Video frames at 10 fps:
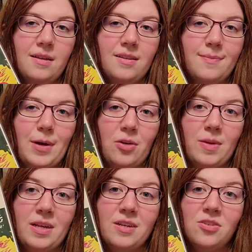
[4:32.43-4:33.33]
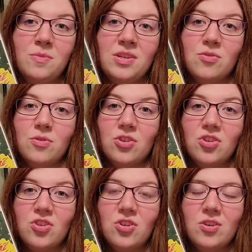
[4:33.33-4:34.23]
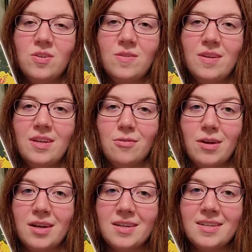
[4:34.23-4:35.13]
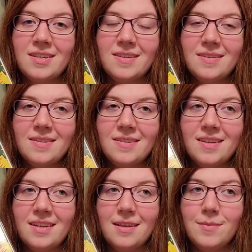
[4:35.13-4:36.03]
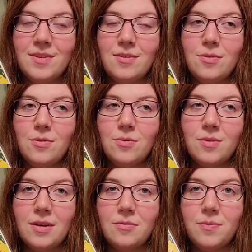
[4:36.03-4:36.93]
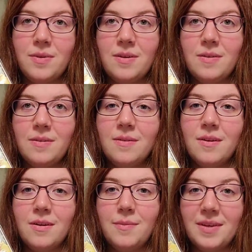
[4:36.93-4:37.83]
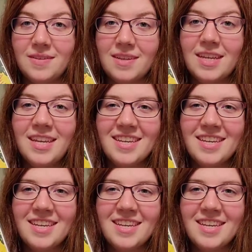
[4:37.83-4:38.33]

Spider-Man and Human Torch interact in MCU. That would be amazing.